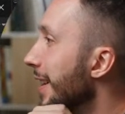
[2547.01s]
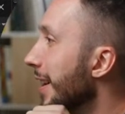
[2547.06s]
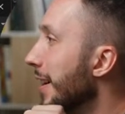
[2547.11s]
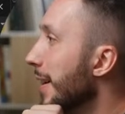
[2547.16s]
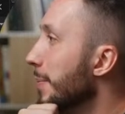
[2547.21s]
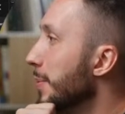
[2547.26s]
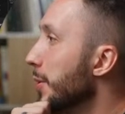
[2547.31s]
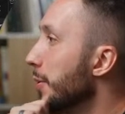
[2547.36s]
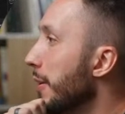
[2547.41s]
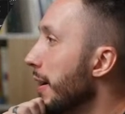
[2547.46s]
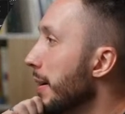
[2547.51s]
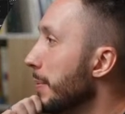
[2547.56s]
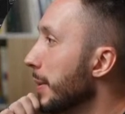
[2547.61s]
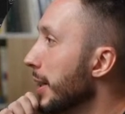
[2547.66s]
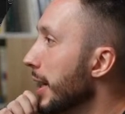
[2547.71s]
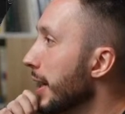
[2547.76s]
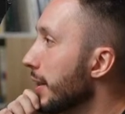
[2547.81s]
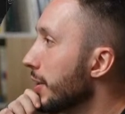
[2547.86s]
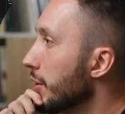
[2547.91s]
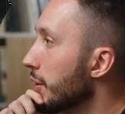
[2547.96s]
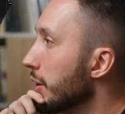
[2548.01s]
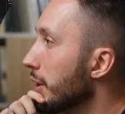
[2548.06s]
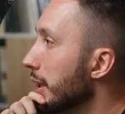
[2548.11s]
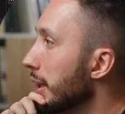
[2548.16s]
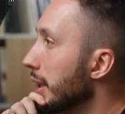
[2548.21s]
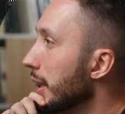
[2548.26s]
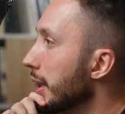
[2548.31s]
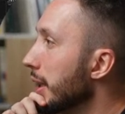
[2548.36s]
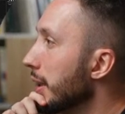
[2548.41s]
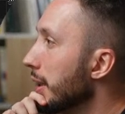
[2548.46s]
So I'm going to
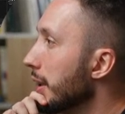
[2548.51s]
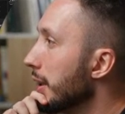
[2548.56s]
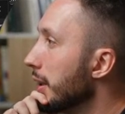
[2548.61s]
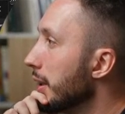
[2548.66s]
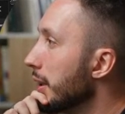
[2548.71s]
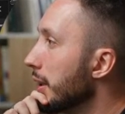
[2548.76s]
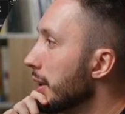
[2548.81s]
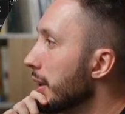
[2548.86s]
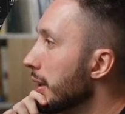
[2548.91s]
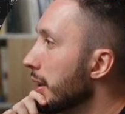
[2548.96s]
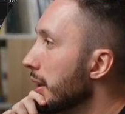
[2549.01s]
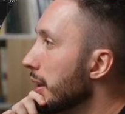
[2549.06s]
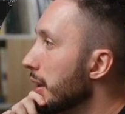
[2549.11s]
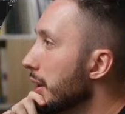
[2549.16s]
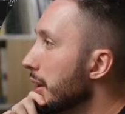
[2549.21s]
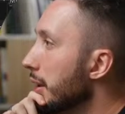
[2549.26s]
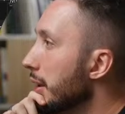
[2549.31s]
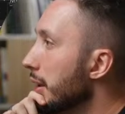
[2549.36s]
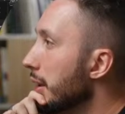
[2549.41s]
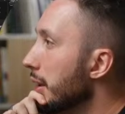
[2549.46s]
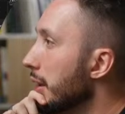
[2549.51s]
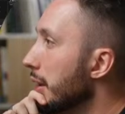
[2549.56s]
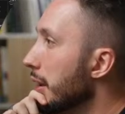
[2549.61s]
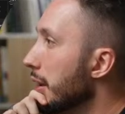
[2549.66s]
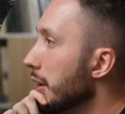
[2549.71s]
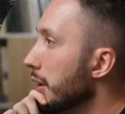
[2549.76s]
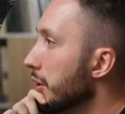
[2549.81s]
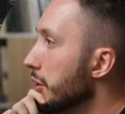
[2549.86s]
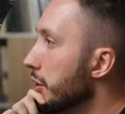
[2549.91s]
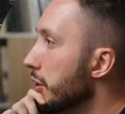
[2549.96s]
actually
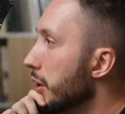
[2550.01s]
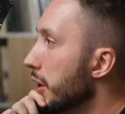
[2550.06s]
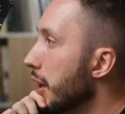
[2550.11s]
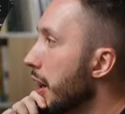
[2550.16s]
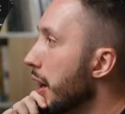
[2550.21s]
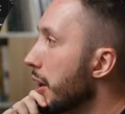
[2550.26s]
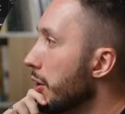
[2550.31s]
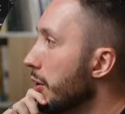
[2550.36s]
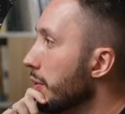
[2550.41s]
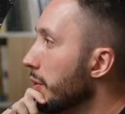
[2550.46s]
not